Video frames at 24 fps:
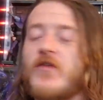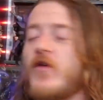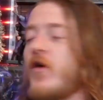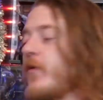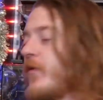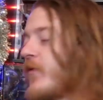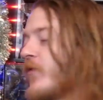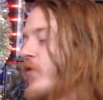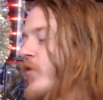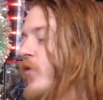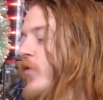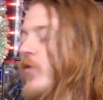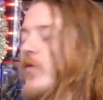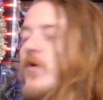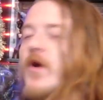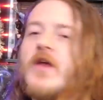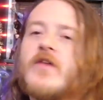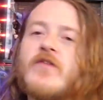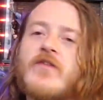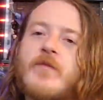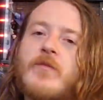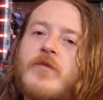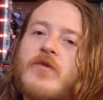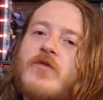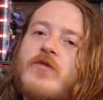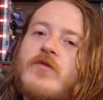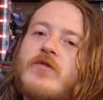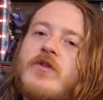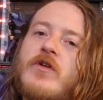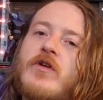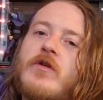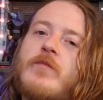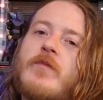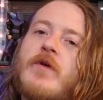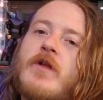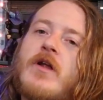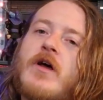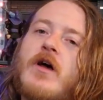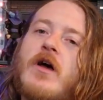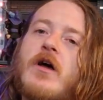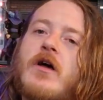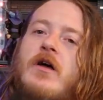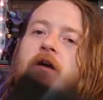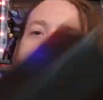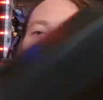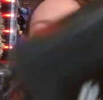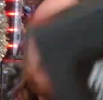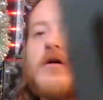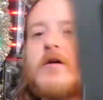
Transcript: I thought was cool is I'm going to do a little bit of